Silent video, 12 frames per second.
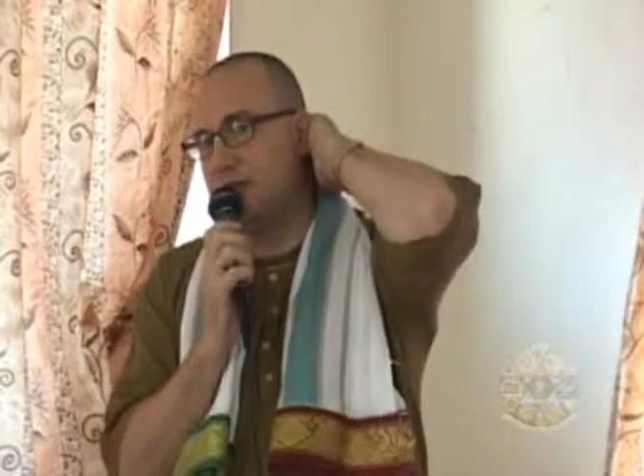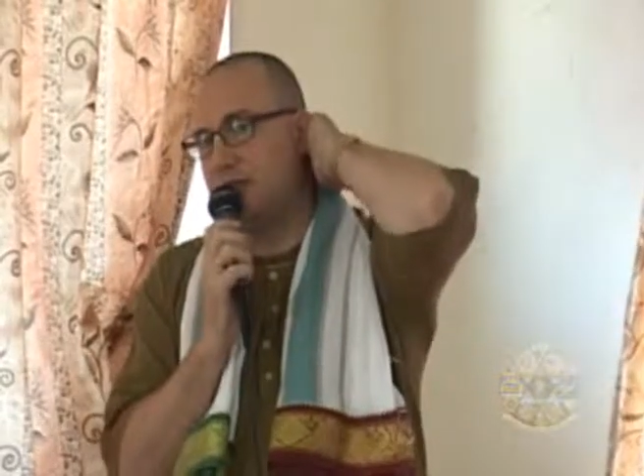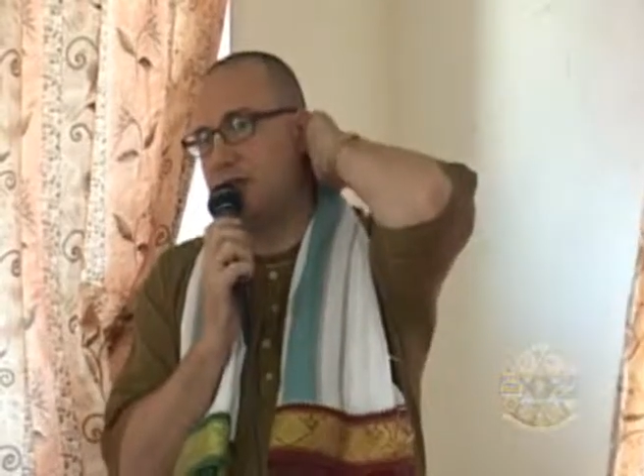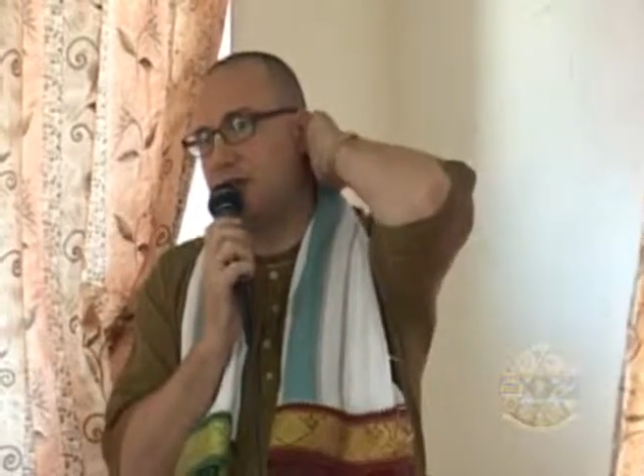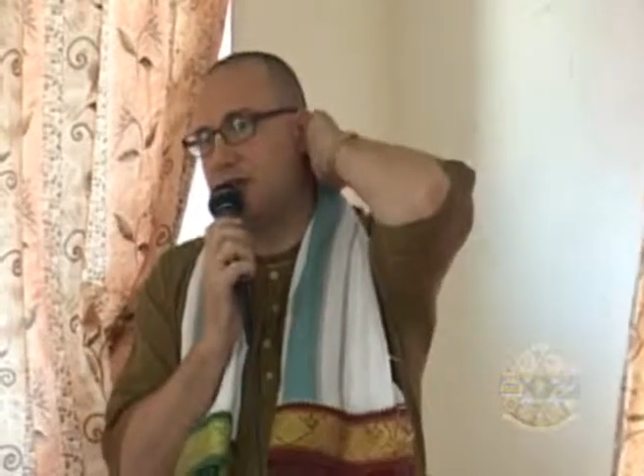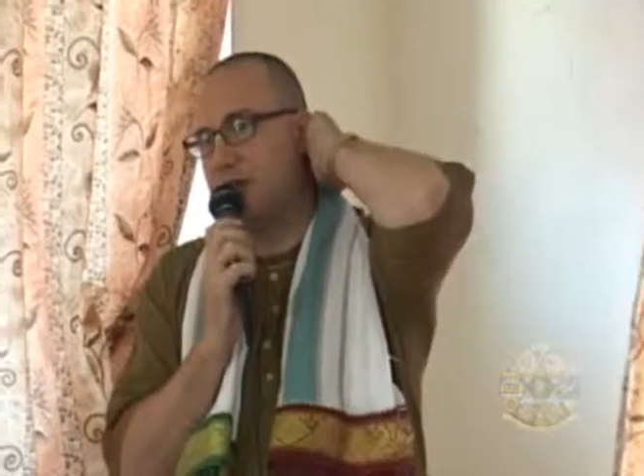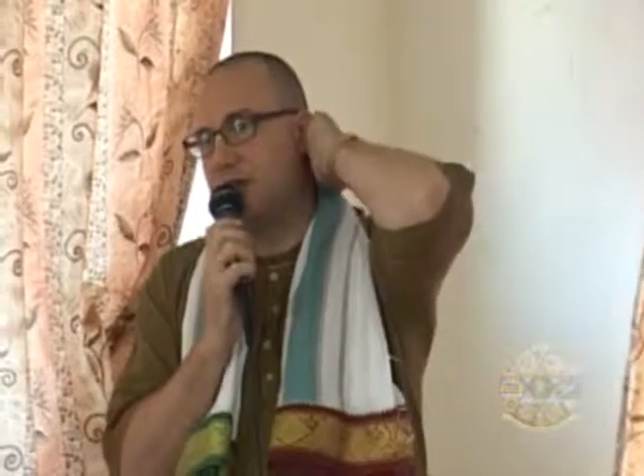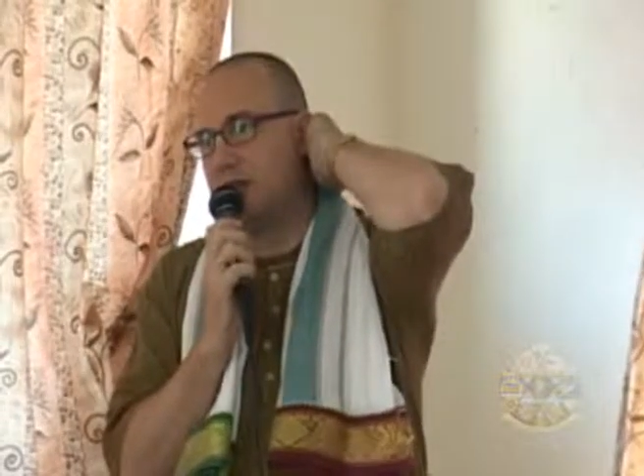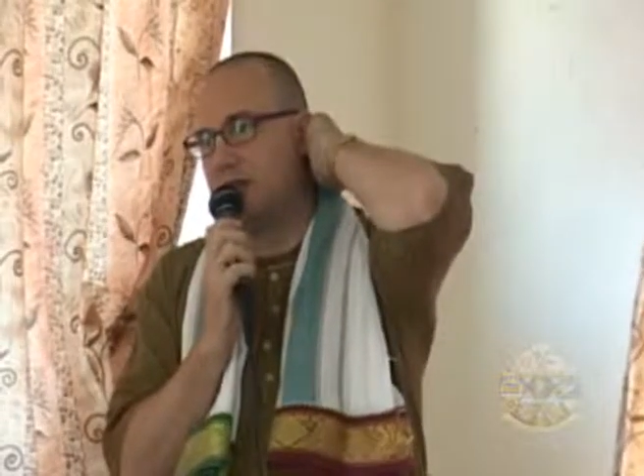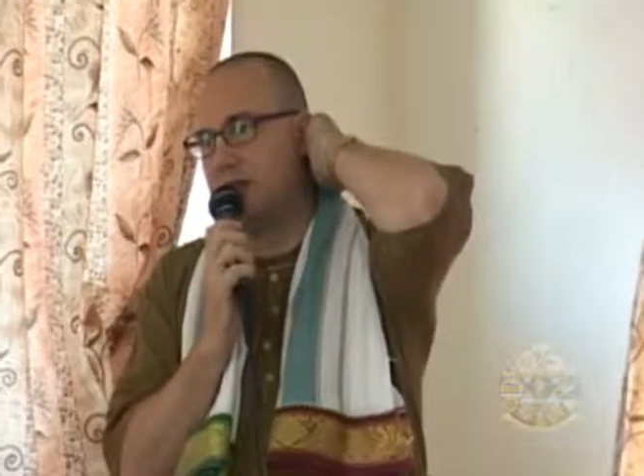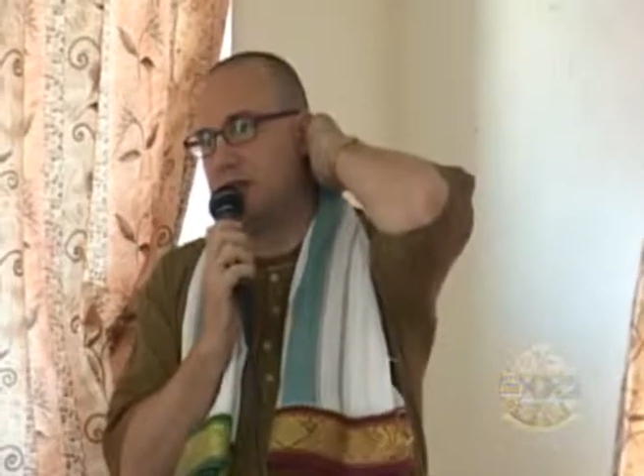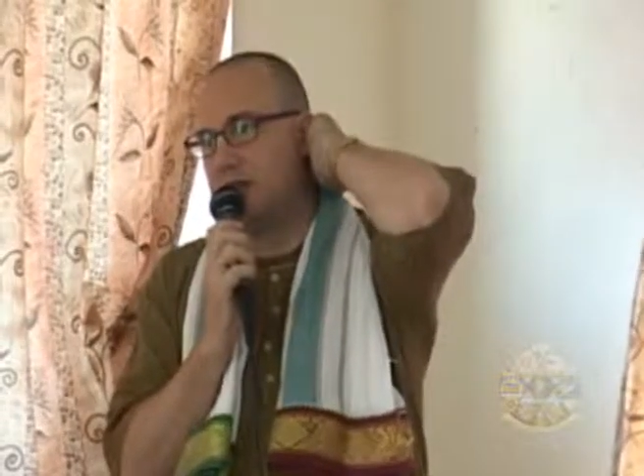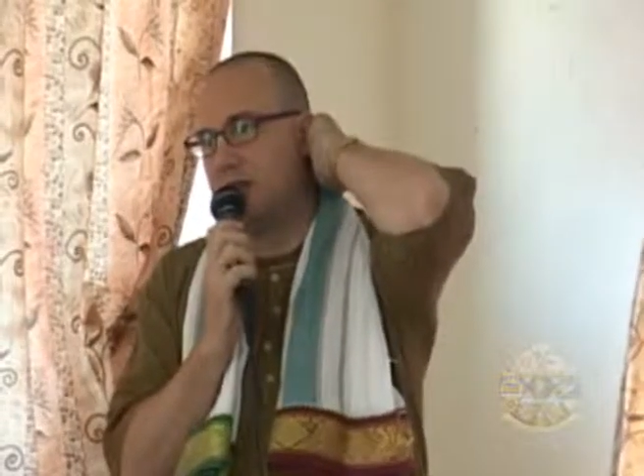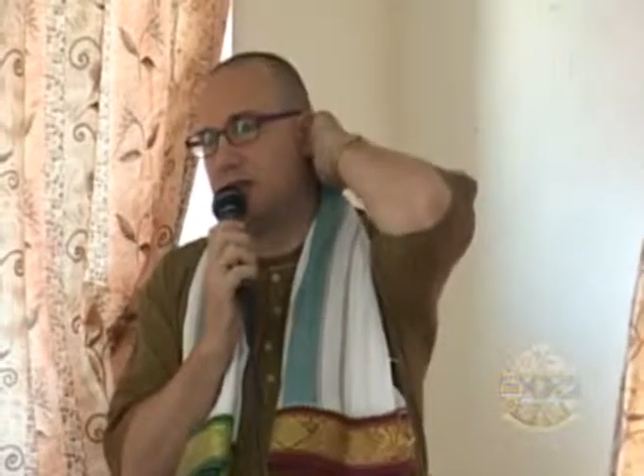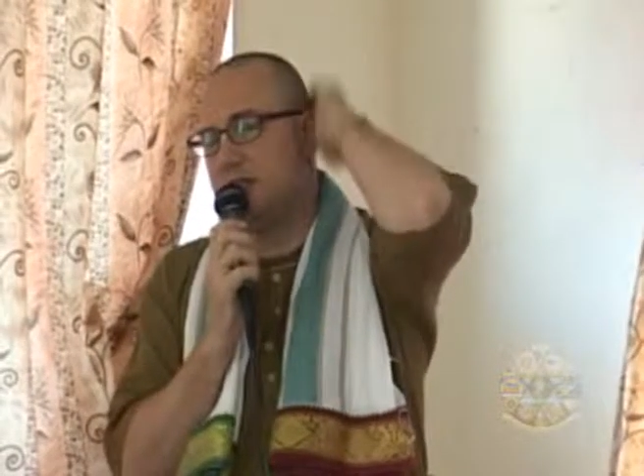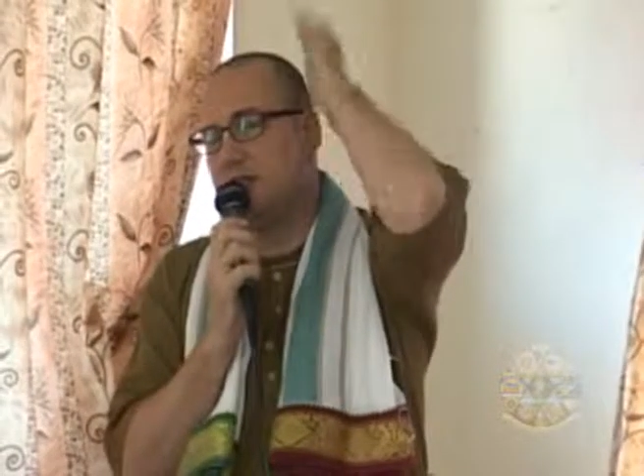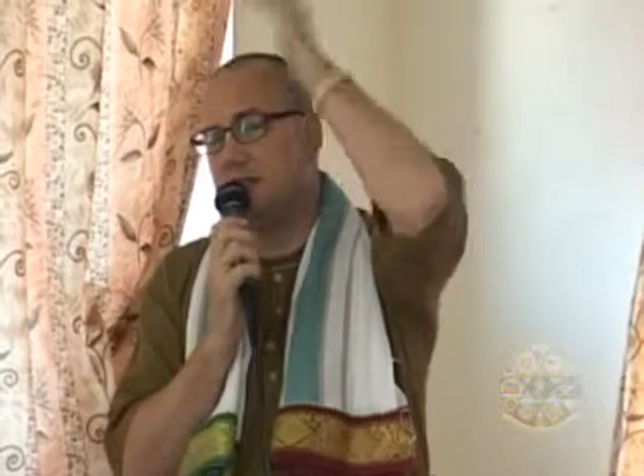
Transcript: our practical strategies,